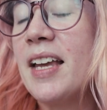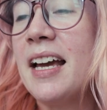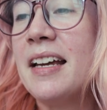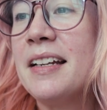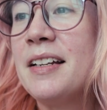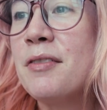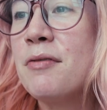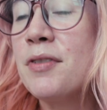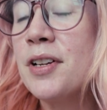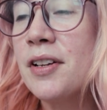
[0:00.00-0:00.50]

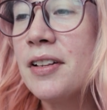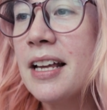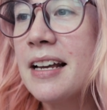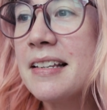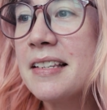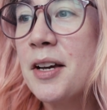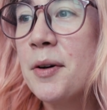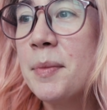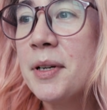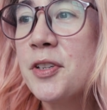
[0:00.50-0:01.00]
didn't
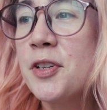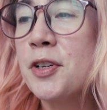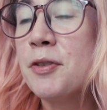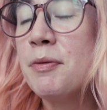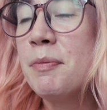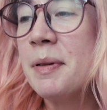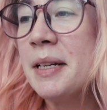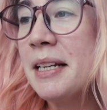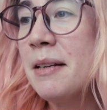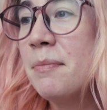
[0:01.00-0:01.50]
realize how much I
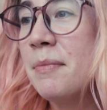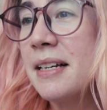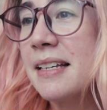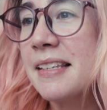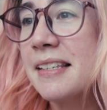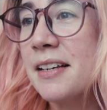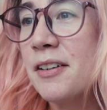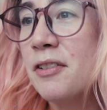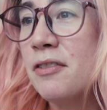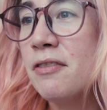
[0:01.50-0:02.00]
repeated
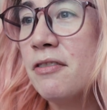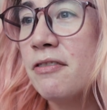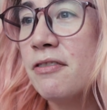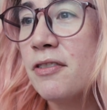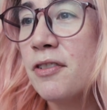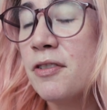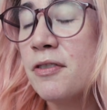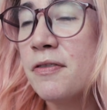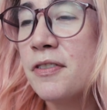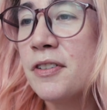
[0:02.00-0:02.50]

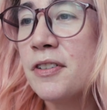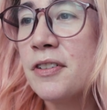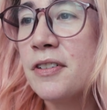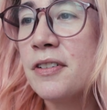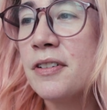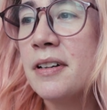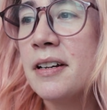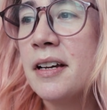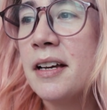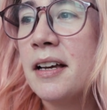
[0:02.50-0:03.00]
myself
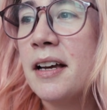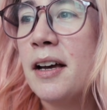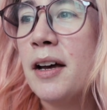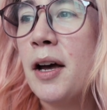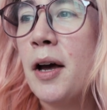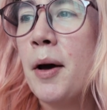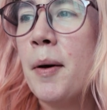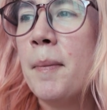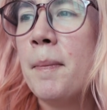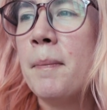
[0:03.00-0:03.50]
over
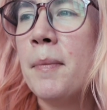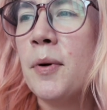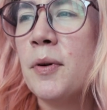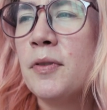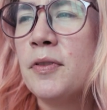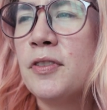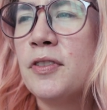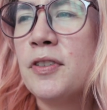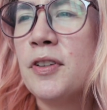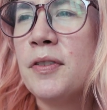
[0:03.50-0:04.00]

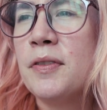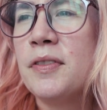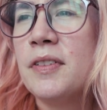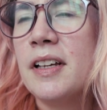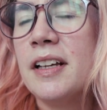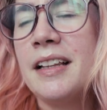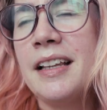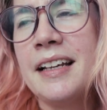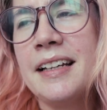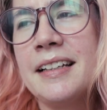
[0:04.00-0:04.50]
most
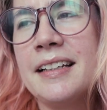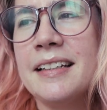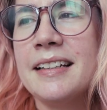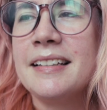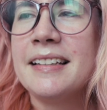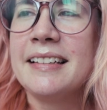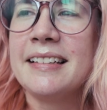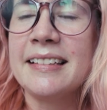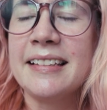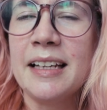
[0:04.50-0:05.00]
of,
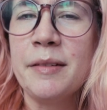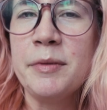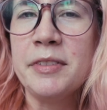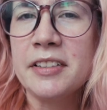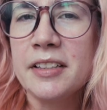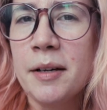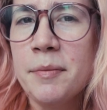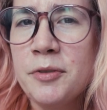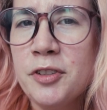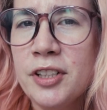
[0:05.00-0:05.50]
like, the same
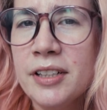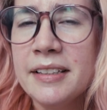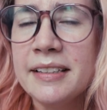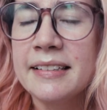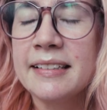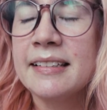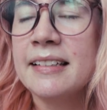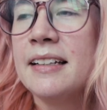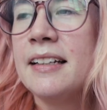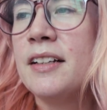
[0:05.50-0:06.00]

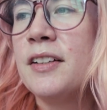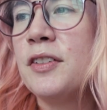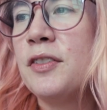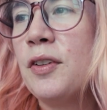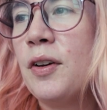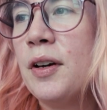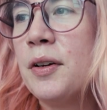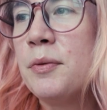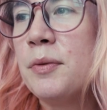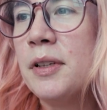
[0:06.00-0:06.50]
subjects.
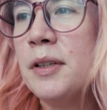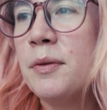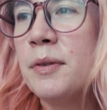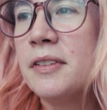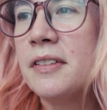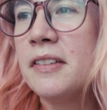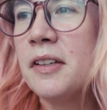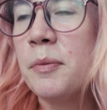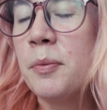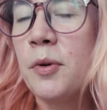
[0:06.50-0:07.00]
So I really
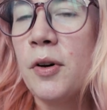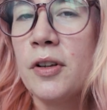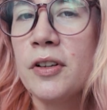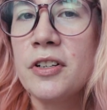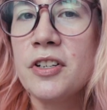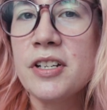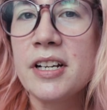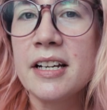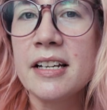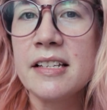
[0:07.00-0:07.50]
wanted to
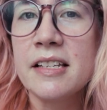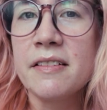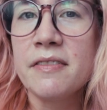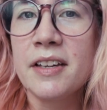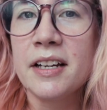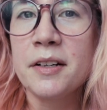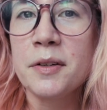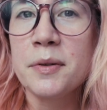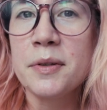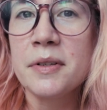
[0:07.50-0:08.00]
apologize. I
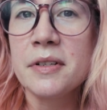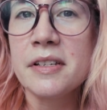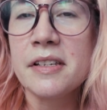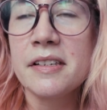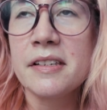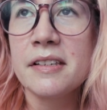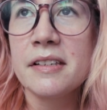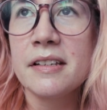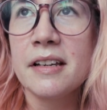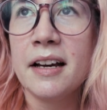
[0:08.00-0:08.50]
thought I
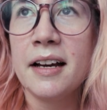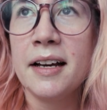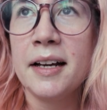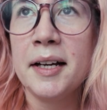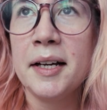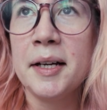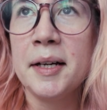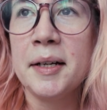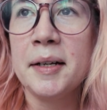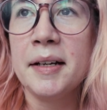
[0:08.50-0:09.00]
was
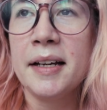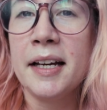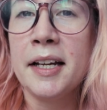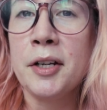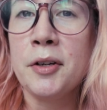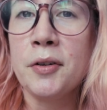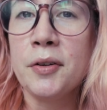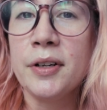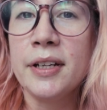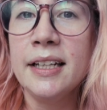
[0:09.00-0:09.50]

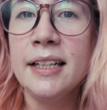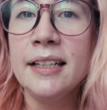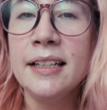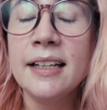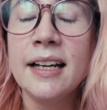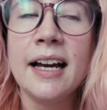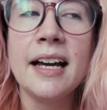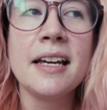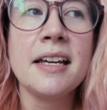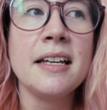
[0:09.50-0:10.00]

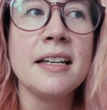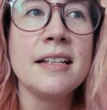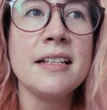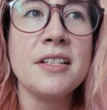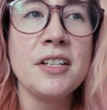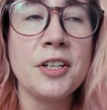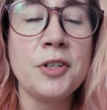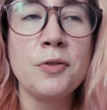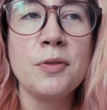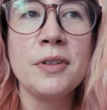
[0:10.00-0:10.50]
annoying. I
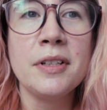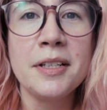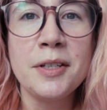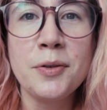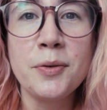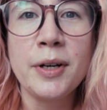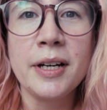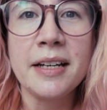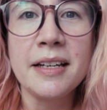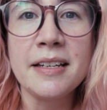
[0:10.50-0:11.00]
generally,
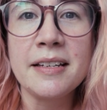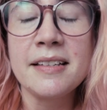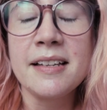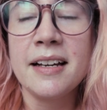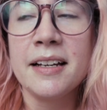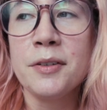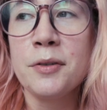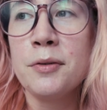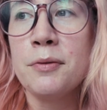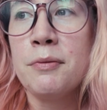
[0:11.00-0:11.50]
you guys,
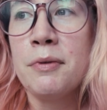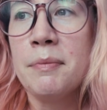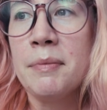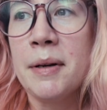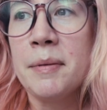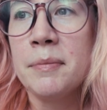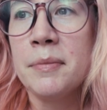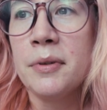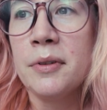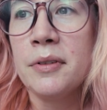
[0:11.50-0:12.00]
I don't
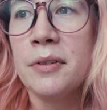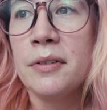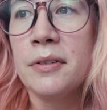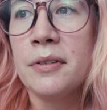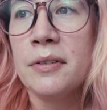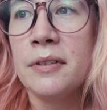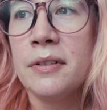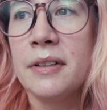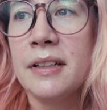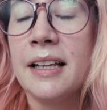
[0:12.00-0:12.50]

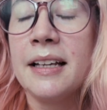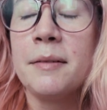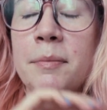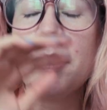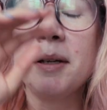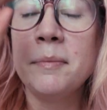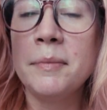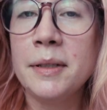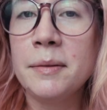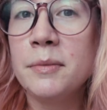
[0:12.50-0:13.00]
remember, like,
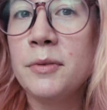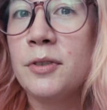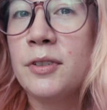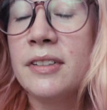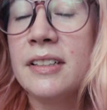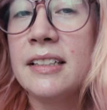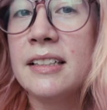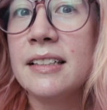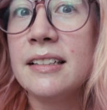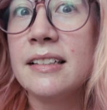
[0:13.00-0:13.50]
my
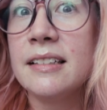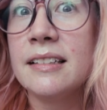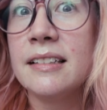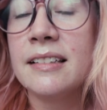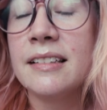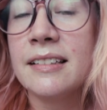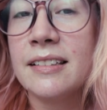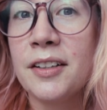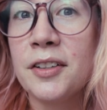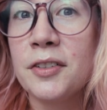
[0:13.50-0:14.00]
memory
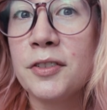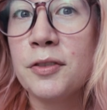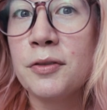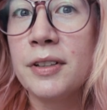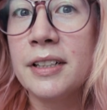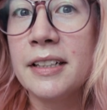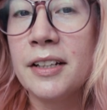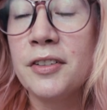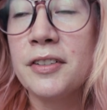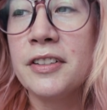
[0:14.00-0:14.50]
sucks
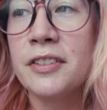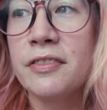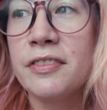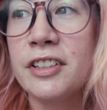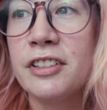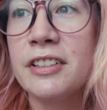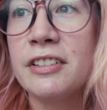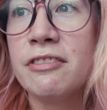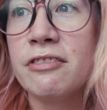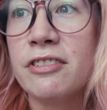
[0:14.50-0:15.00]
right now. It's
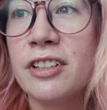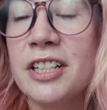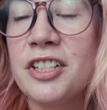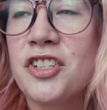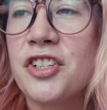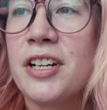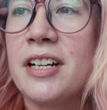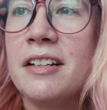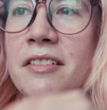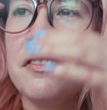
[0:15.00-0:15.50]
very
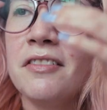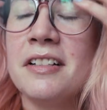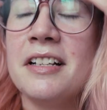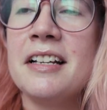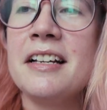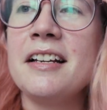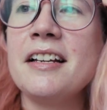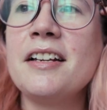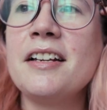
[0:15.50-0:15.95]
fragile.